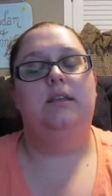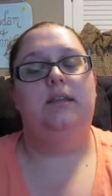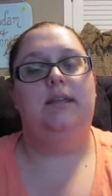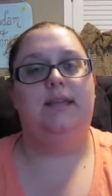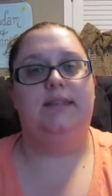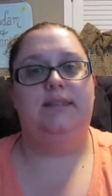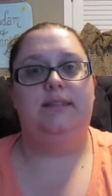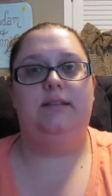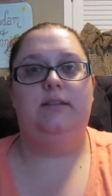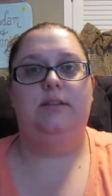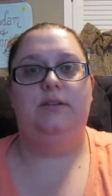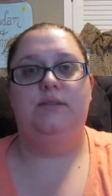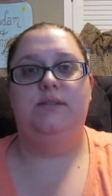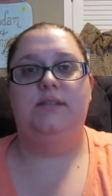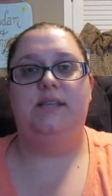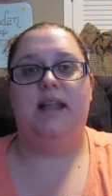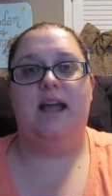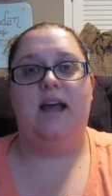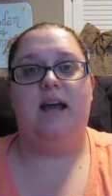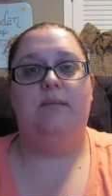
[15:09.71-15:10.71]
get the Lose
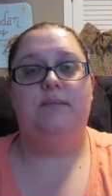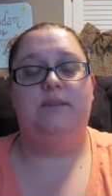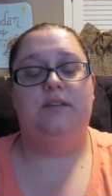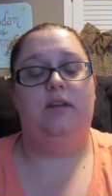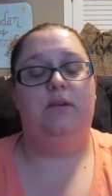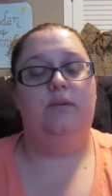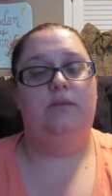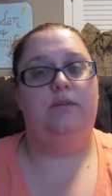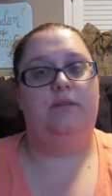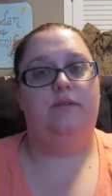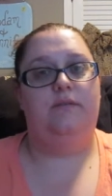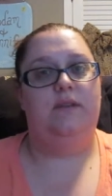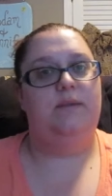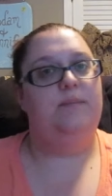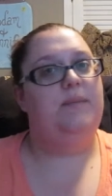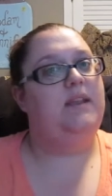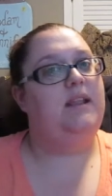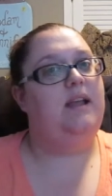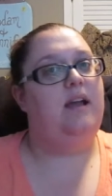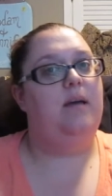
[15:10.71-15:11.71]
It app to go with your
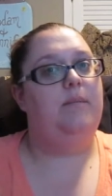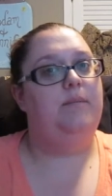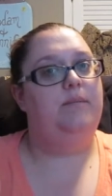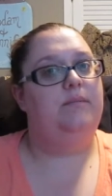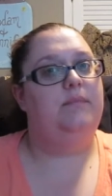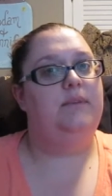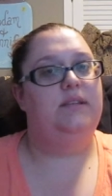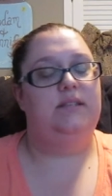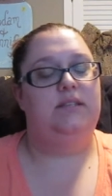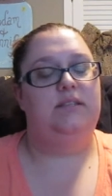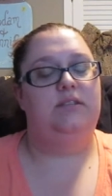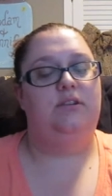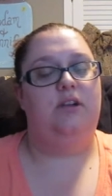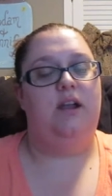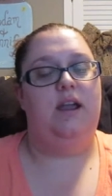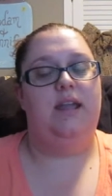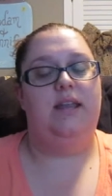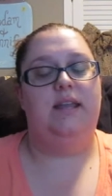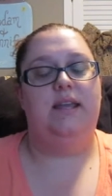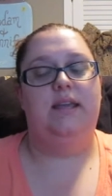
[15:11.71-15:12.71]
Fitbit app, because it's great.